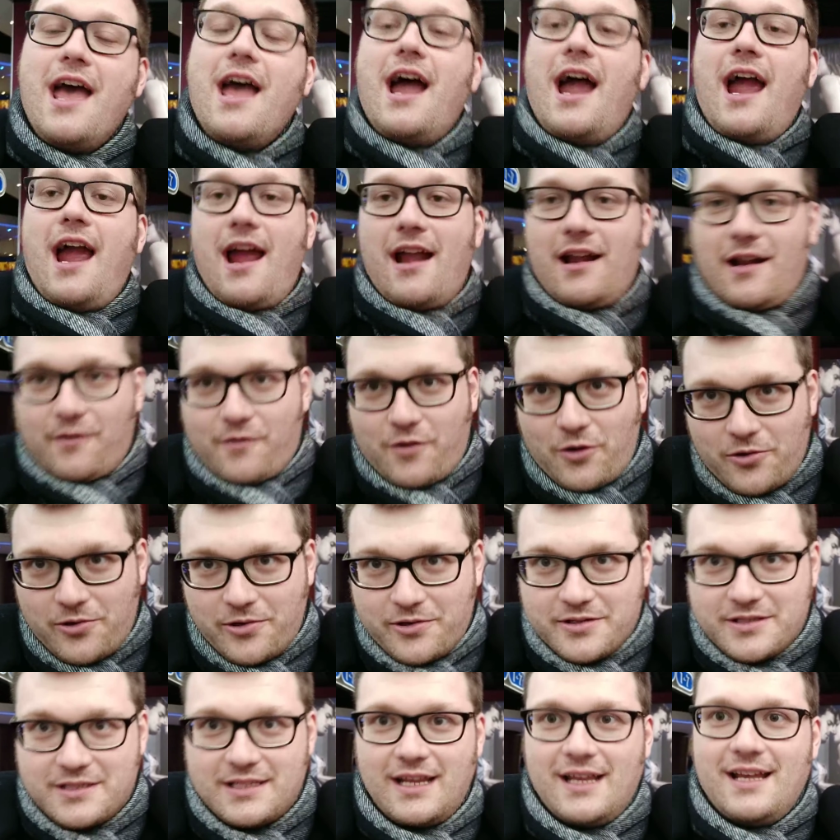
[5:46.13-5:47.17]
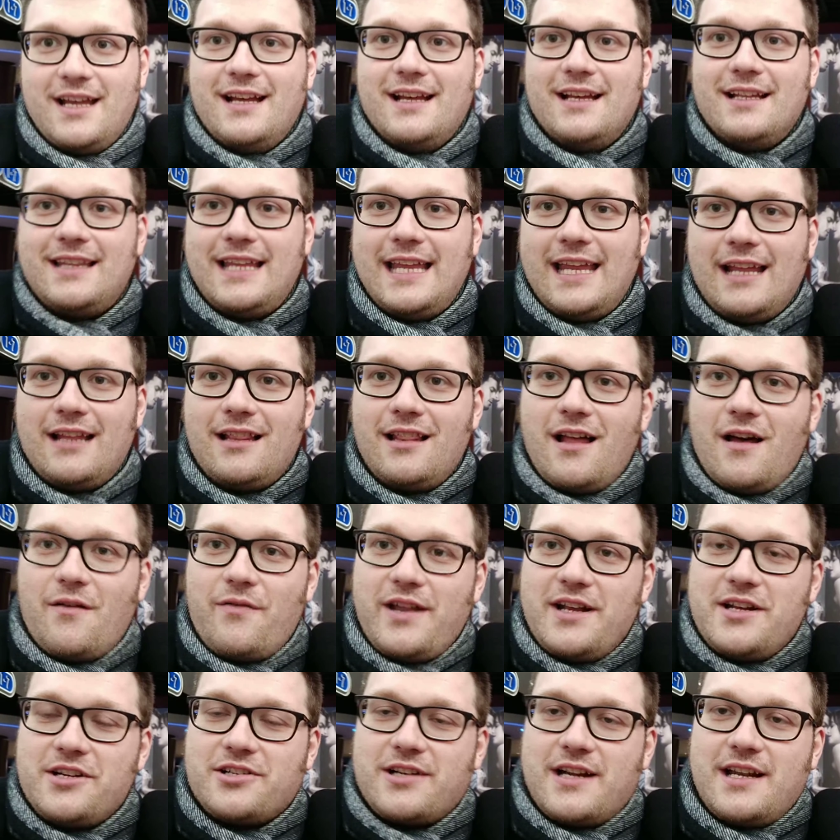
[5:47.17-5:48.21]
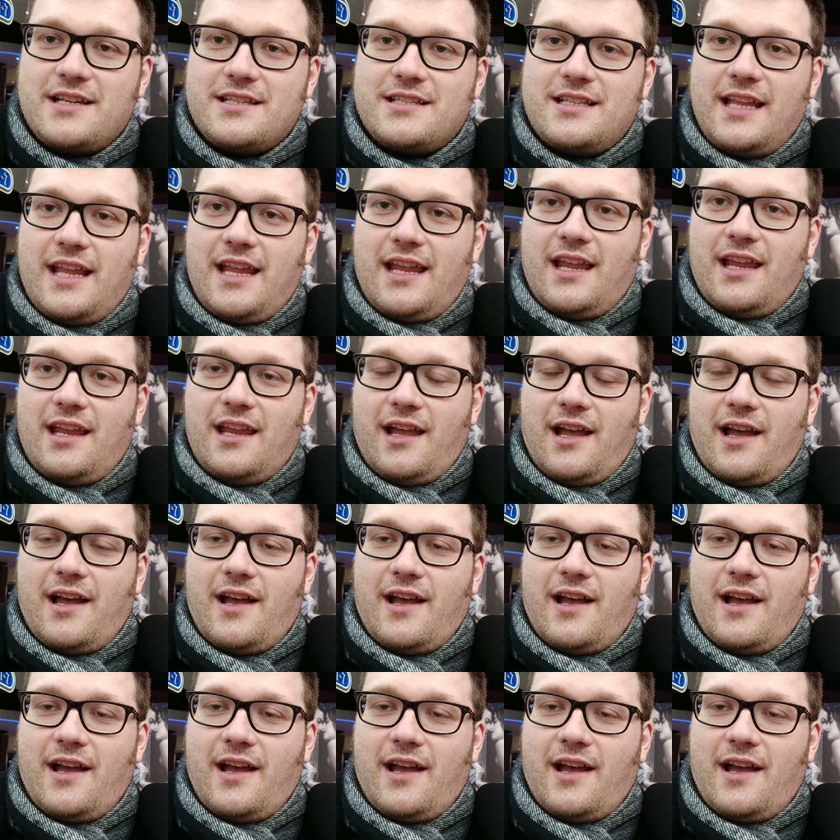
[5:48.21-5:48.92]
And of course, the love interest, the